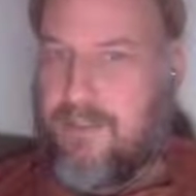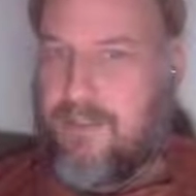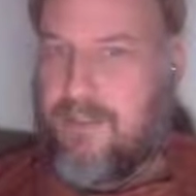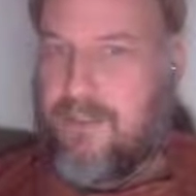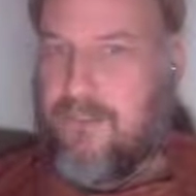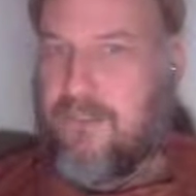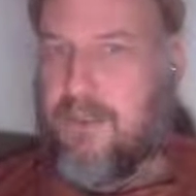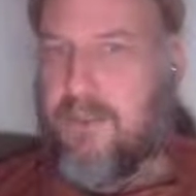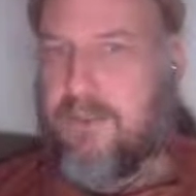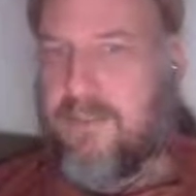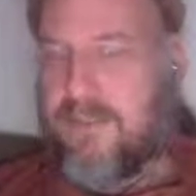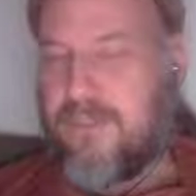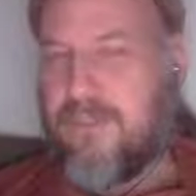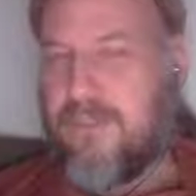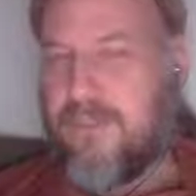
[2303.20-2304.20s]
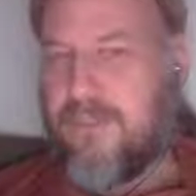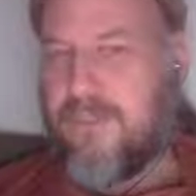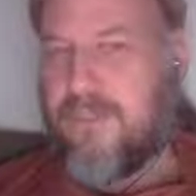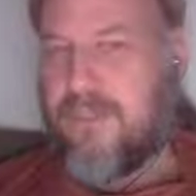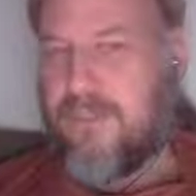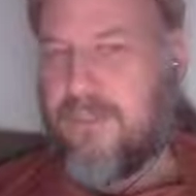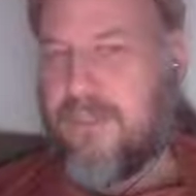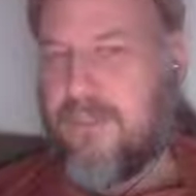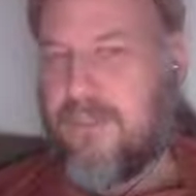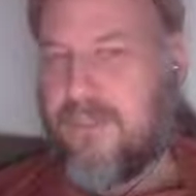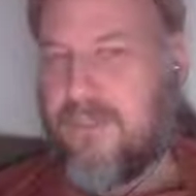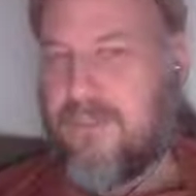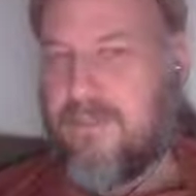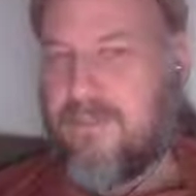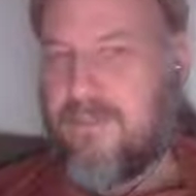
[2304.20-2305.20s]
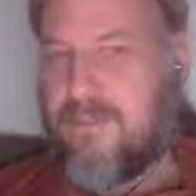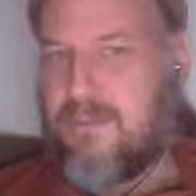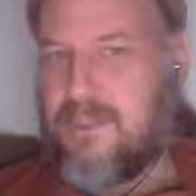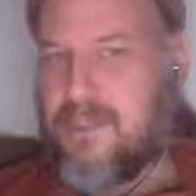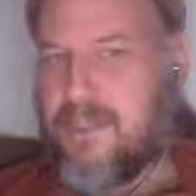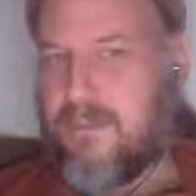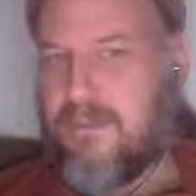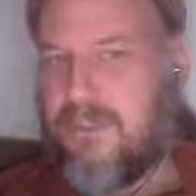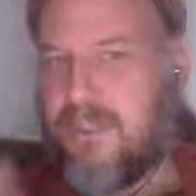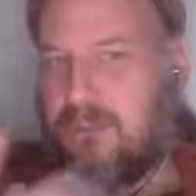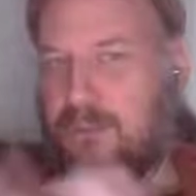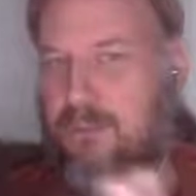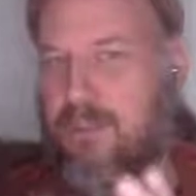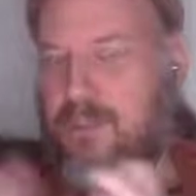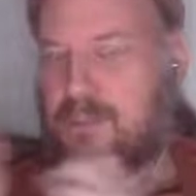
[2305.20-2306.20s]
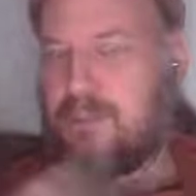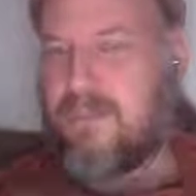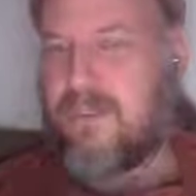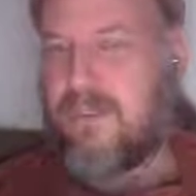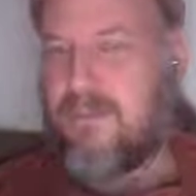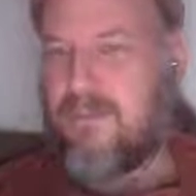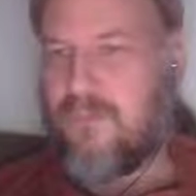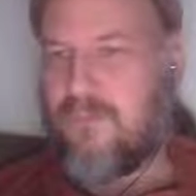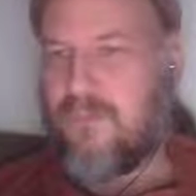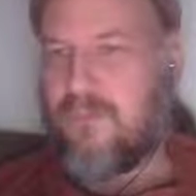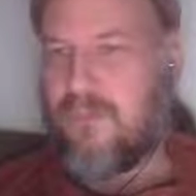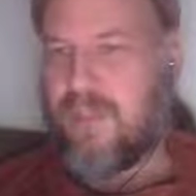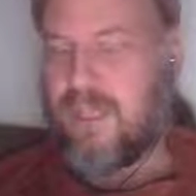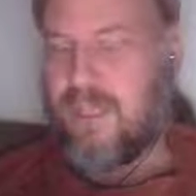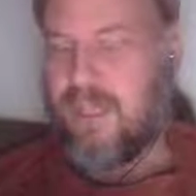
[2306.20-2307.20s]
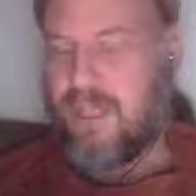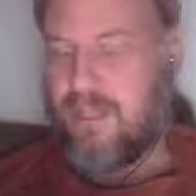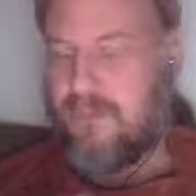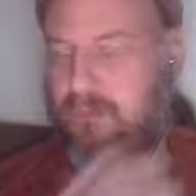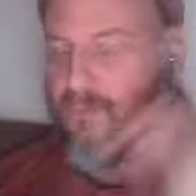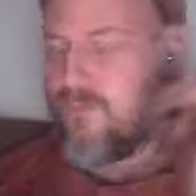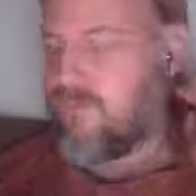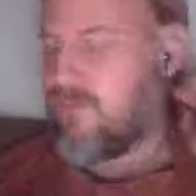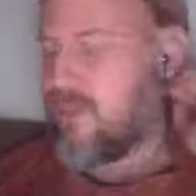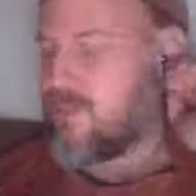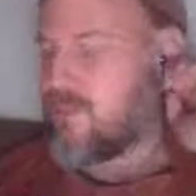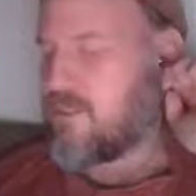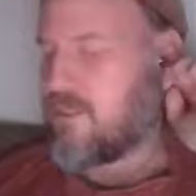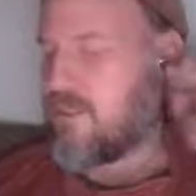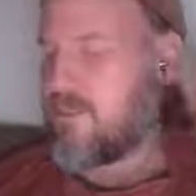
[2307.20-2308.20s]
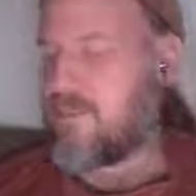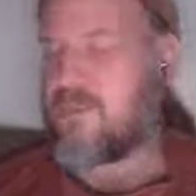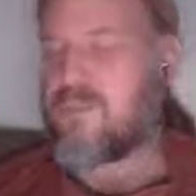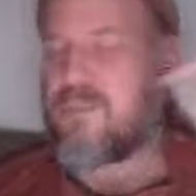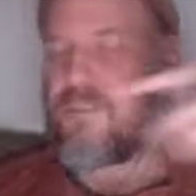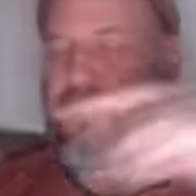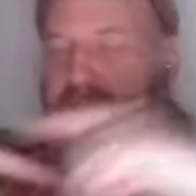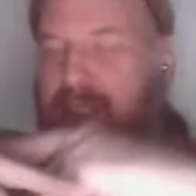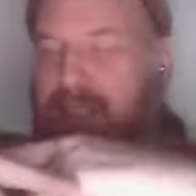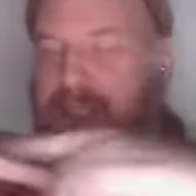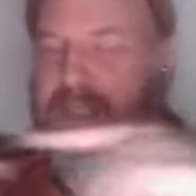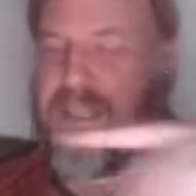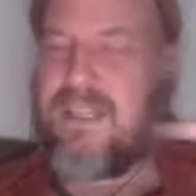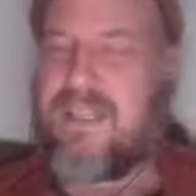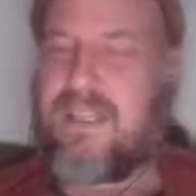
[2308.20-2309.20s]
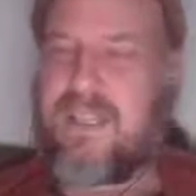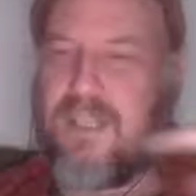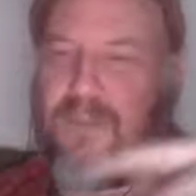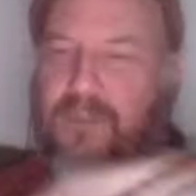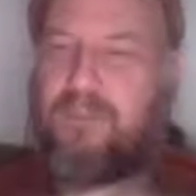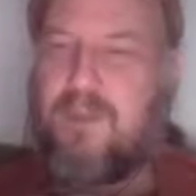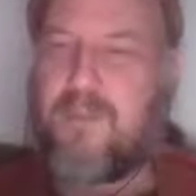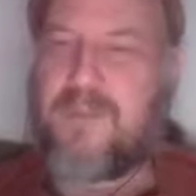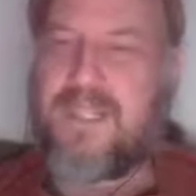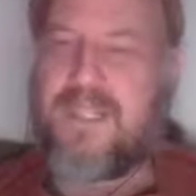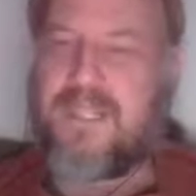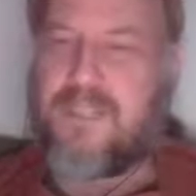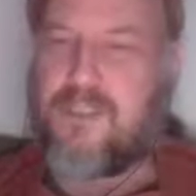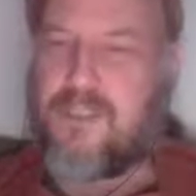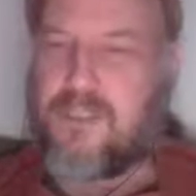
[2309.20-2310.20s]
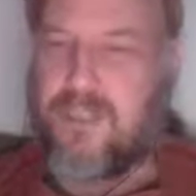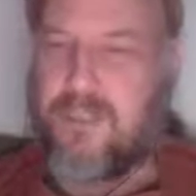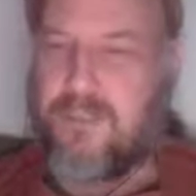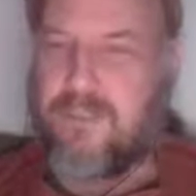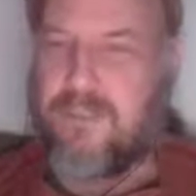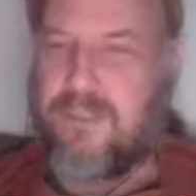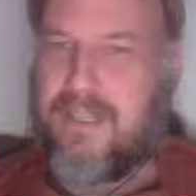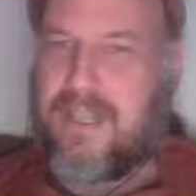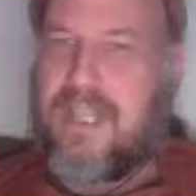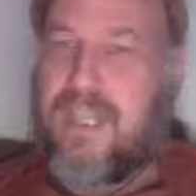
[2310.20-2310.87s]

so this is the sense in which I'm saying structure and function are mutually informing each other.